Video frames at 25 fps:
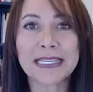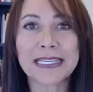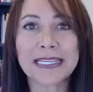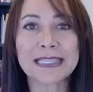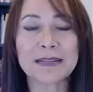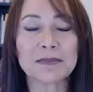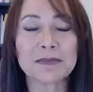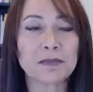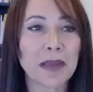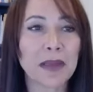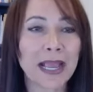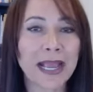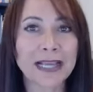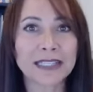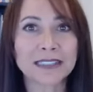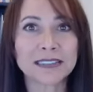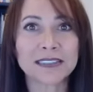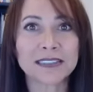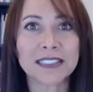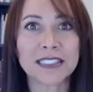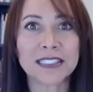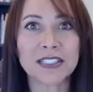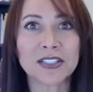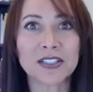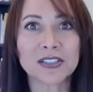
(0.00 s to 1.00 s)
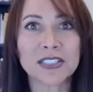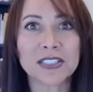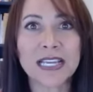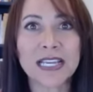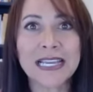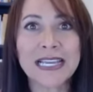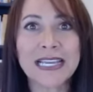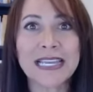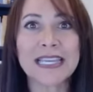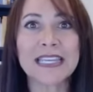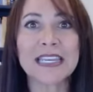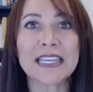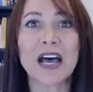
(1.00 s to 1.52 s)
in past years,
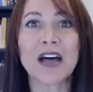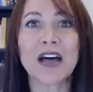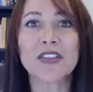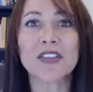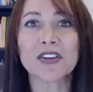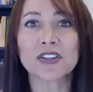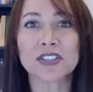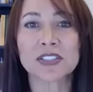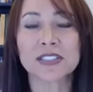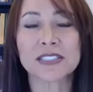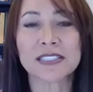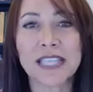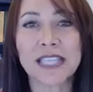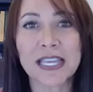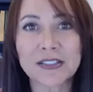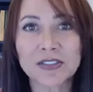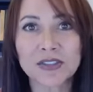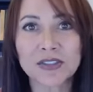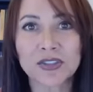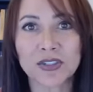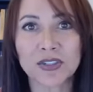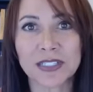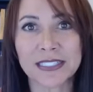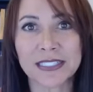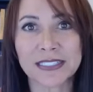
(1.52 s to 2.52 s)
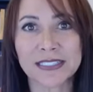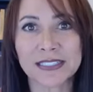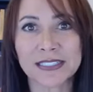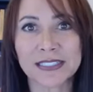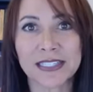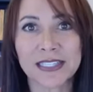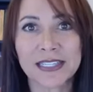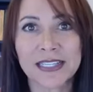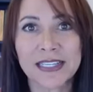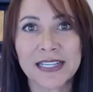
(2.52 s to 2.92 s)
in other centuries,